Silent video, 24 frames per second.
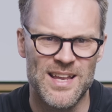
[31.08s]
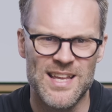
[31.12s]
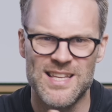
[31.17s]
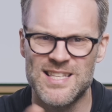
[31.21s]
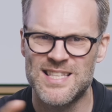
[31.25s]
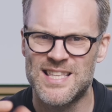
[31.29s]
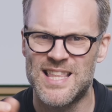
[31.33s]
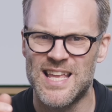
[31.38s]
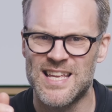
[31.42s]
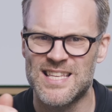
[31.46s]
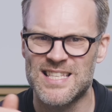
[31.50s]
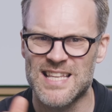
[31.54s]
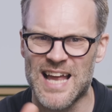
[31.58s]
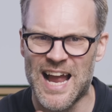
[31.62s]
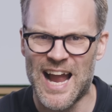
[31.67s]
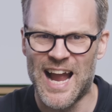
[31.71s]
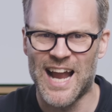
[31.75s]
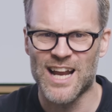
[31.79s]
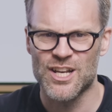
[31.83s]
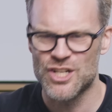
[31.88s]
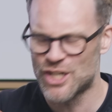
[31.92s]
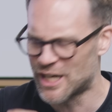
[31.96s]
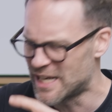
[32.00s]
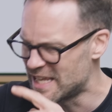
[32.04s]
Is this
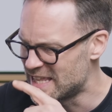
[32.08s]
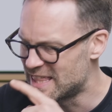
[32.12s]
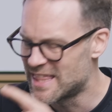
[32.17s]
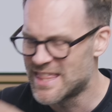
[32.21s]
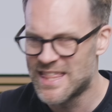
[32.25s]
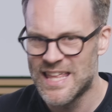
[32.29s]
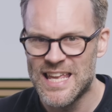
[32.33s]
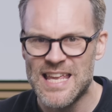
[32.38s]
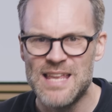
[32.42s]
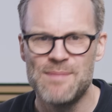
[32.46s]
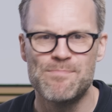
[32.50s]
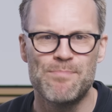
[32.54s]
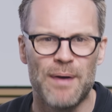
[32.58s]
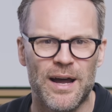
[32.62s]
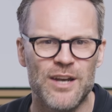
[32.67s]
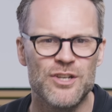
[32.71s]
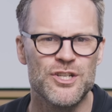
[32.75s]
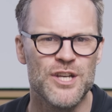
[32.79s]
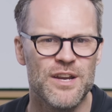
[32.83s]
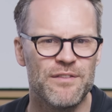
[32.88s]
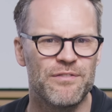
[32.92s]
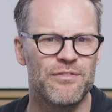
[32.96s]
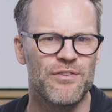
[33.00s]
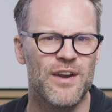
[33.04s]
actually the
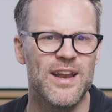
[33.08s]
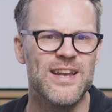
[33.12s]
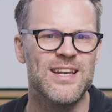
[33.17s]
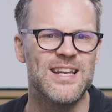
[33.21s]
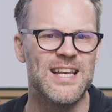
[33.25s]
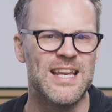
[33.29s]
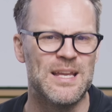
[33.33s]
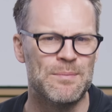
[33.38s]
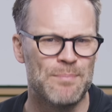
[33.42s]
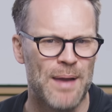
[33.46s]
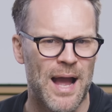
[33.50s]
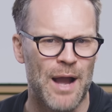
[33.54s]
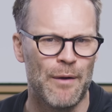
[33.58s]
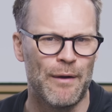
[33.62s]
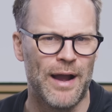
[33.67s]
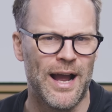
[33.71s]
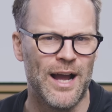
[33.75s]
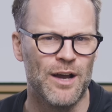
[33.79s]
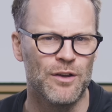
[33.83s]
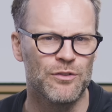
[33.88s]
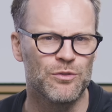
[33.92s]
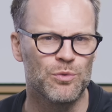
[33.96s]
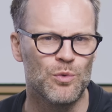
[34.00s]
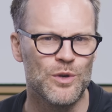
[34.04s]
budget-friendly
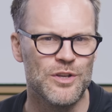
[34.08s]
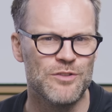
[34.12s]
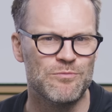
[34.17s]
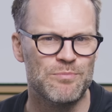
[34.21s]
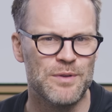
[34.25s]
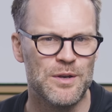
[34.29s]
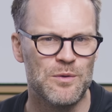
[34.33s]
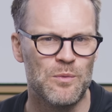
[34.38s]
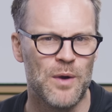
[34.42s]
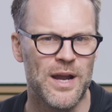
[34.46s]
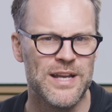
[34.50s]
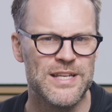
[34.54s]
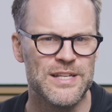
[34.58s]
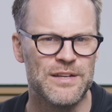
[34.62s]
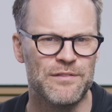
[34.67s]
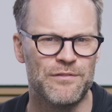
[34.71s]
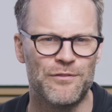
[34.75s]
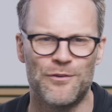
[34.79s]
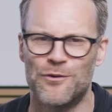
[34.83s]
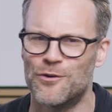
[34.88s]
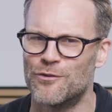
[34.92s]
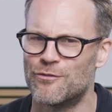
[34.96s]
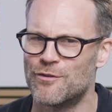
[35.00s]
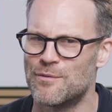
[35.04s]
powerhouse we've been waiting
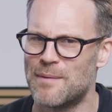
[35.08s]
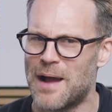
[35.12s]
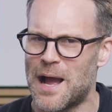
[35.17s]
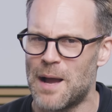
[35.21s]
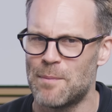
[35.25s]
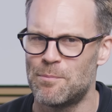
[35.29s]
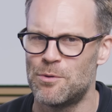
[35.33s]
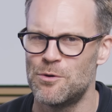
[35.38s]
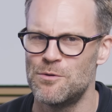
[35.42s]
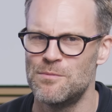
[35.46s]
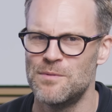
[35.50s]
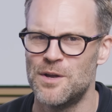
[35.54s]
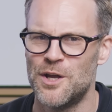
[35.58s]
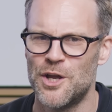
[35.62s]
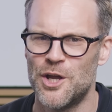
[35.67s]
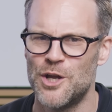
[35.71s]
for from Apple?